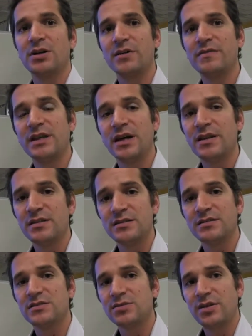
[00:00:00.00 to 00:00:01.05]
But of the
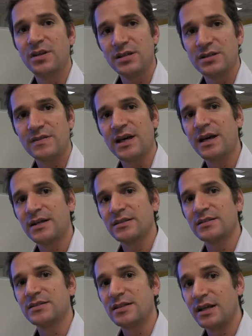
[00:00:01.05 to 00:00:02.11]
others, 2/3 of the
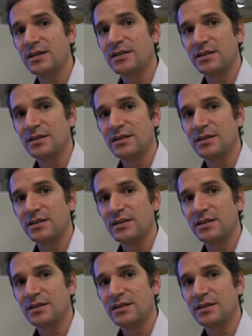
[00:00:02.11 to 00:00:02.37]
hackers said